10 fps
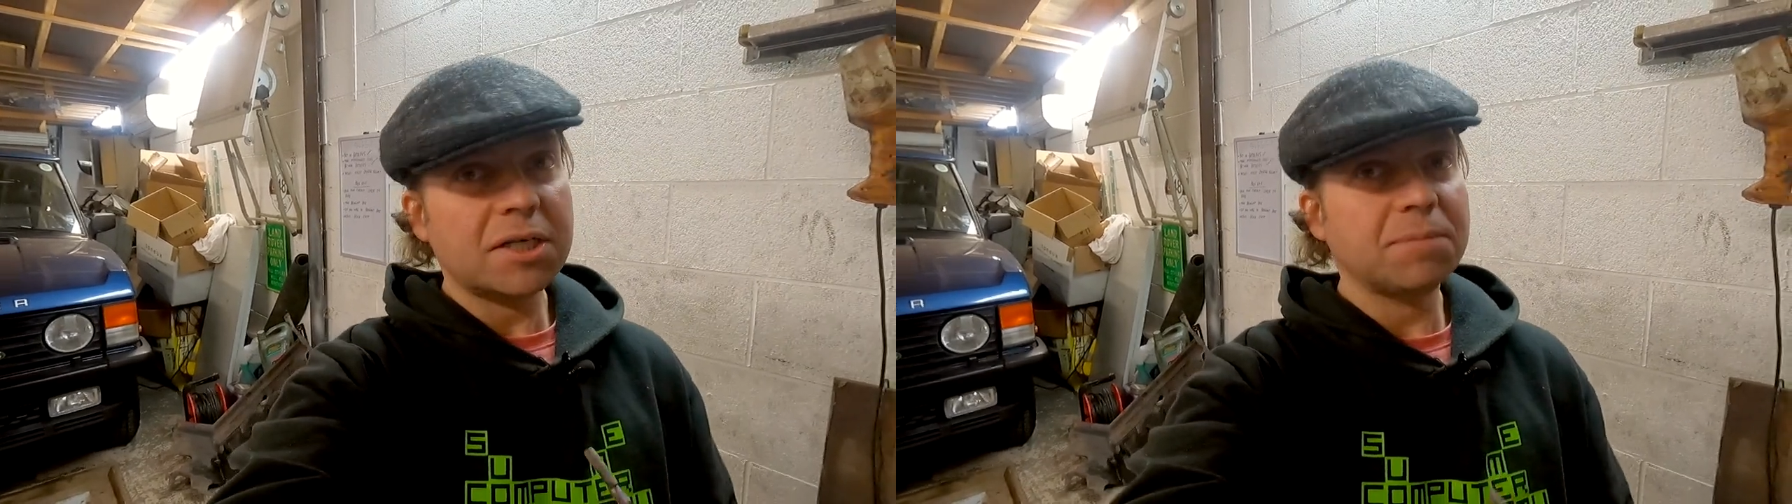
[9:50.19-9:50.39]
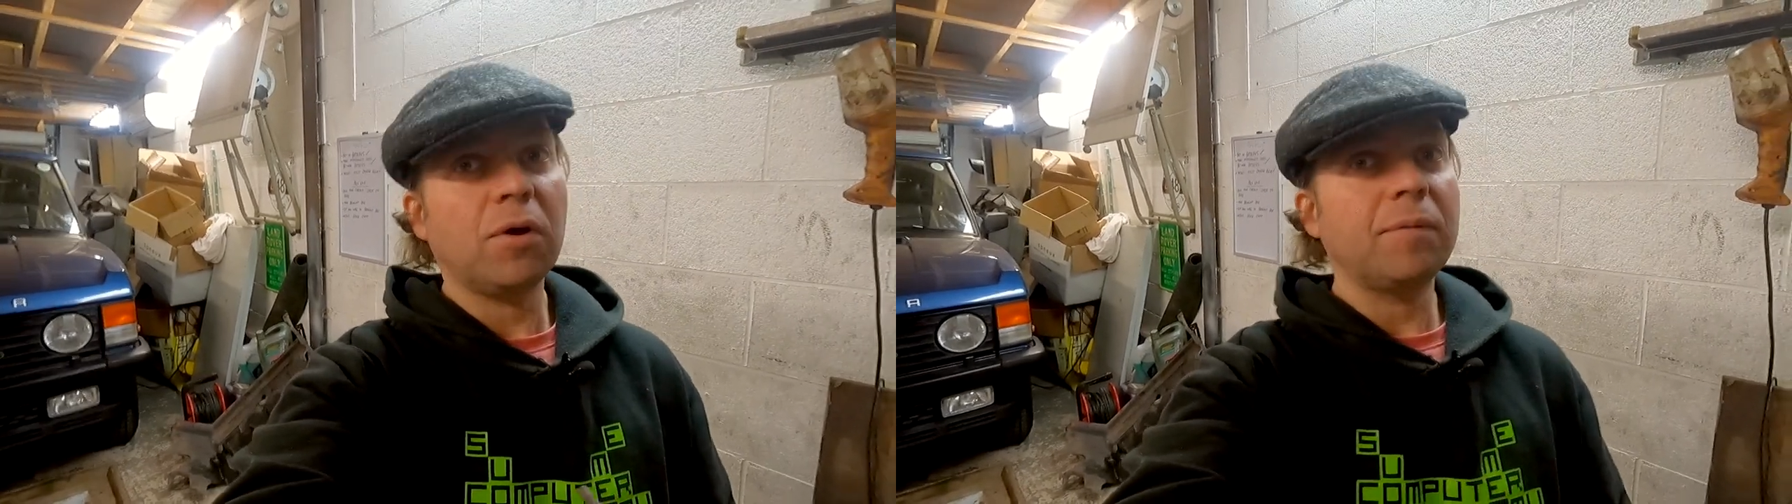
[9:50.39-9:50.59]

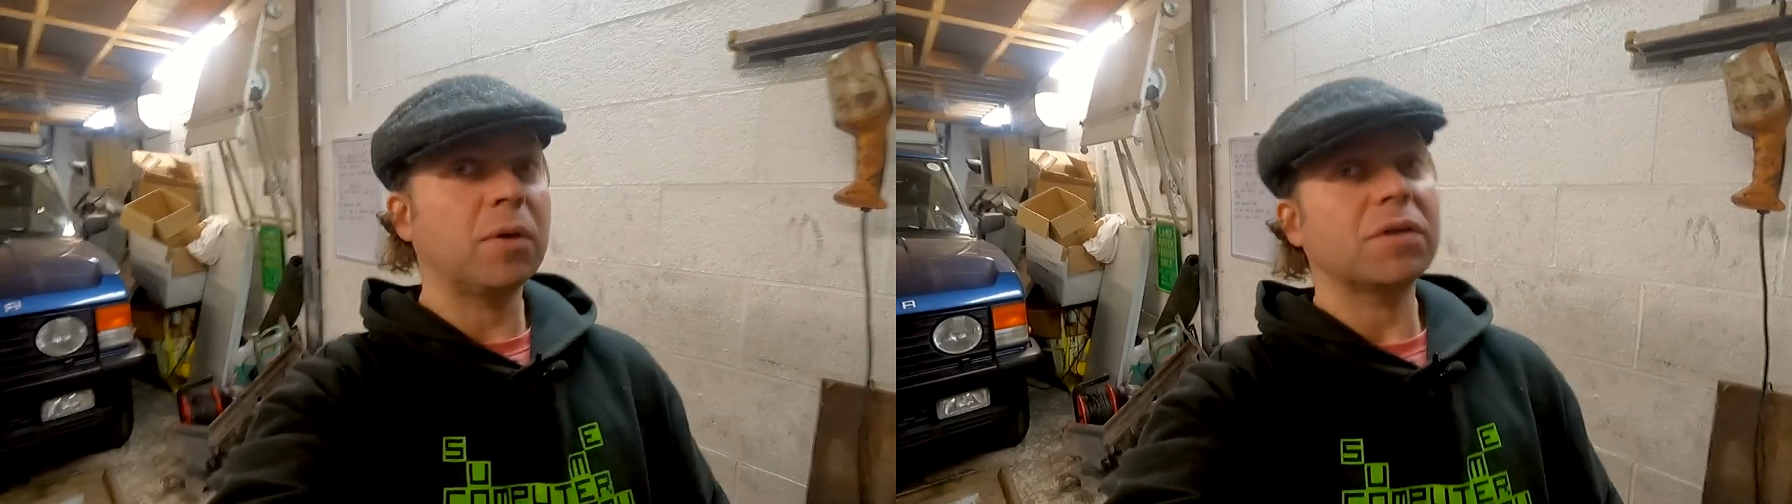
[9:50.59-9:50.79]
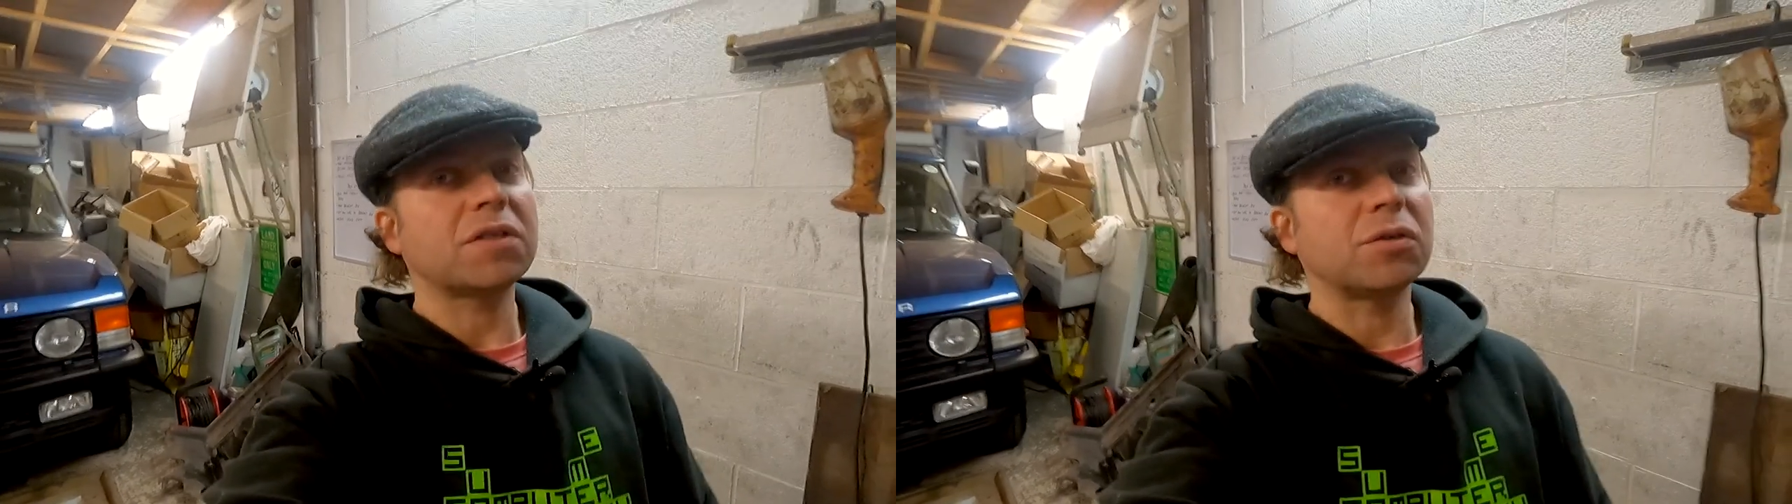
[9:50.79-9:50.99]
is my
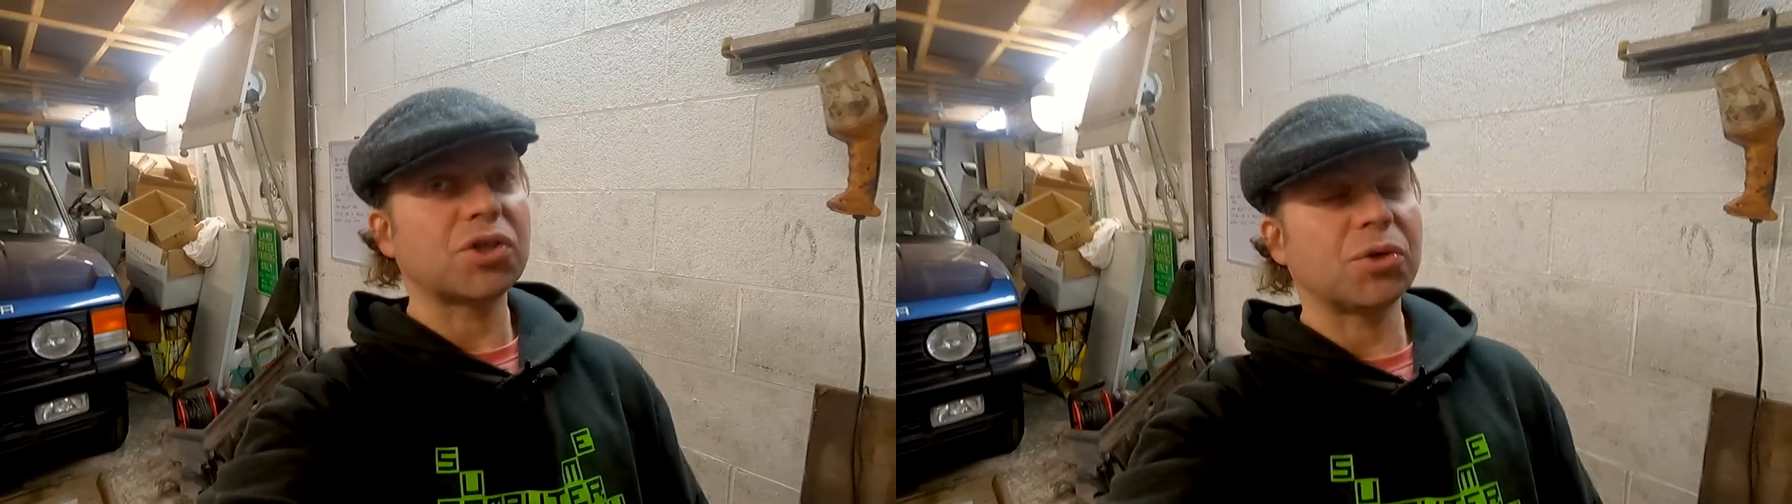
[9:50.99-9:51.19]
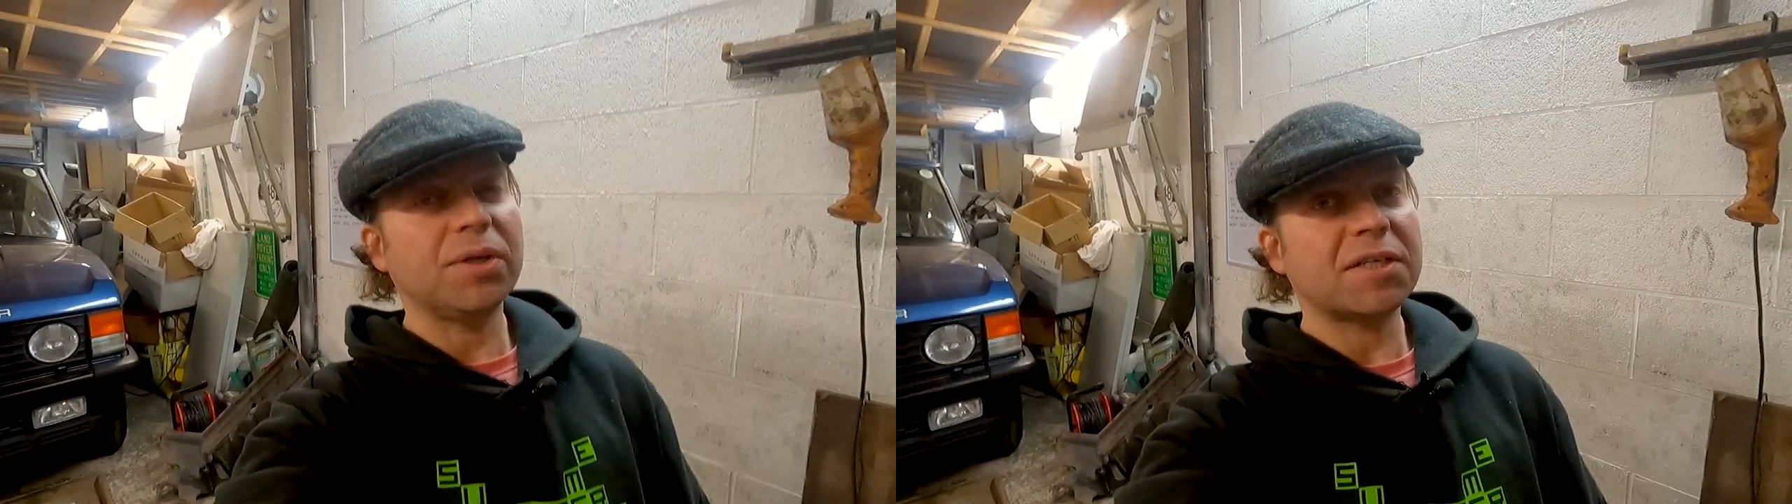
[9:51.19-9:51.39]
personal
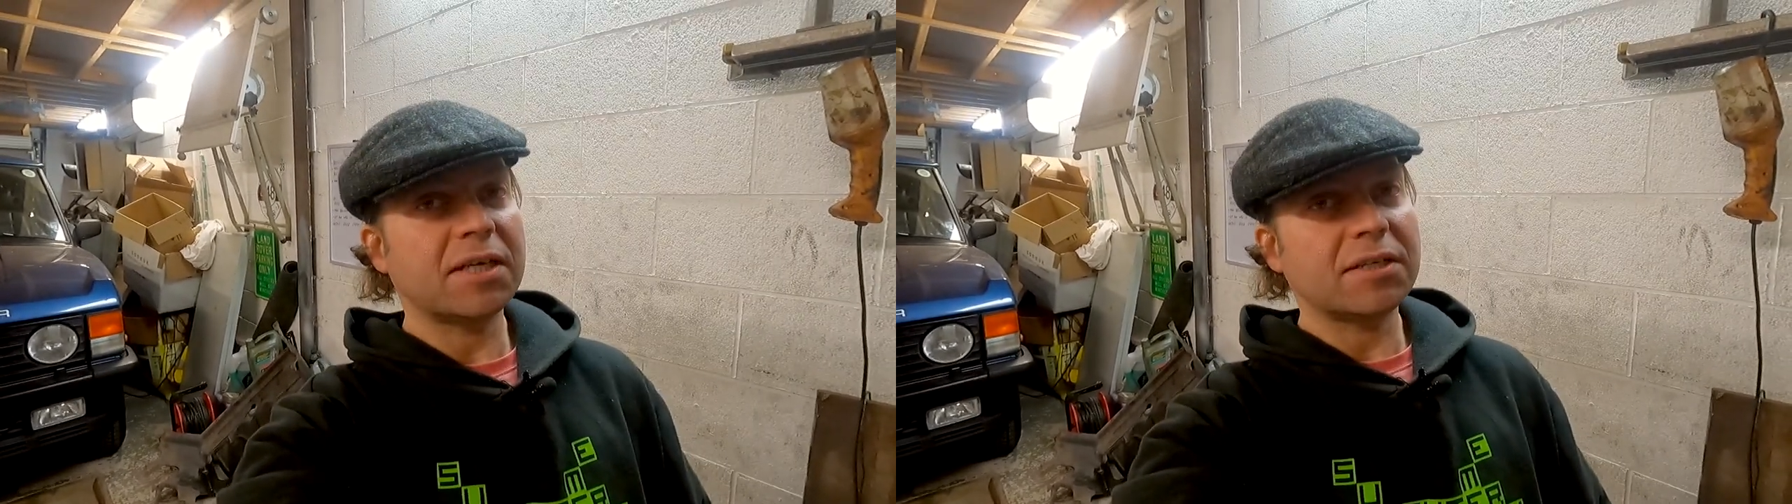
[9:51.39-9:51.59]
choice,